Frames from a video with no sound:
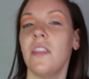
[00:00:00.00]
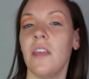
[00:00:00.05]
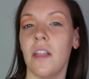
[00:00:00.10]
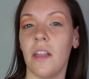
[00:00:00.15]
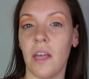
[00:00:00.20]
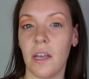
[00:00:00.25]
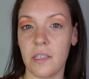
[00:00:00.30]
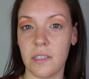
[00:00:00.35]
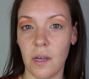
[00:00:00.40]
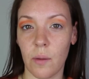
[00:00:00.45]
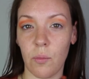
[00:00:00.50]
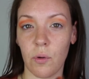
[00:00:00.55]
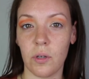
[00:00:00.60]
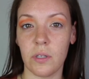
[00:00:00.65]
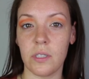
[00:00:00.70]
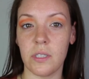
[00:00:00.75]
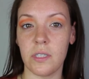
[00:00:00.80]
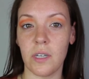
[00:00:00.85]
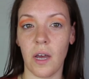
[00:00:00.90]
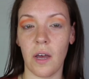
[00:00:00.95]
they like summer
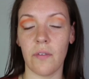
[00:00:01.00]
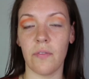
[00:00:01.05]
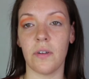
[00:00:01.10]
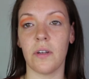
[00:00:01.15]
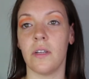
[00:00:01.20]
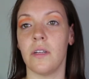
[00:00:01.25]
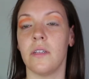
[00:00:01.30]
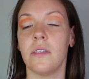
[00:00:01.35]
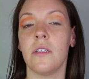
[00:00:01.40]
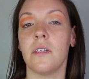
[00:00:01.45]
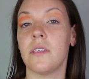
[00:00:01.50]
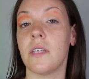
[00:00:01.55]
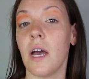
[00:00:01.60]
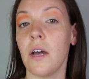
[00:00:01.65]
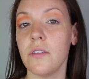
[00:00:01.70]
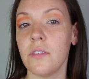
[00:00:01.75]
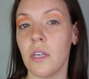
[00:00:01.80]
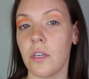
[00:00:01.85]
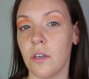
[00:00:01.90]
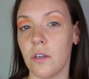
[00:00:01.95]
and stuff and it
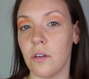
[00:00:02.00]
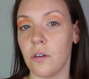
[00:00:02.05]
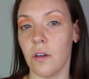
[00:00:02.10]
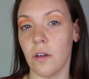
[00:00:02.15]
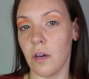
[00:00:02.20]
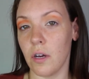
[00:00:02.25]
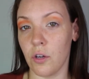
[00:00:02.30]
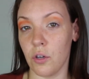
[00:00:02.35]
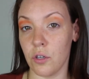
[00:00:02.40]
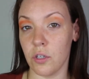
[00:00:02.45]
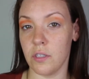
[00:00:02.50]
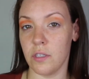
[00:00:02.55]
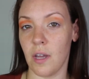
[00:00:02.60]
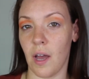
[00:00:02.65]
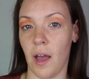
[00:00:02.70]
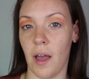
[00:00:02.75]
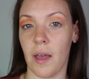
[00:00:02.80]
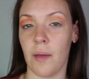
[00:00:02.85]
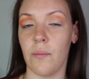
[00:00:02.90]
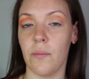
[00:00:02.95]
sounds like a good
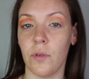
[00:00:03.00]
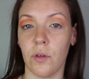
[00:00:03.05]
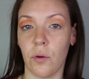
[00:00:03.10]
time.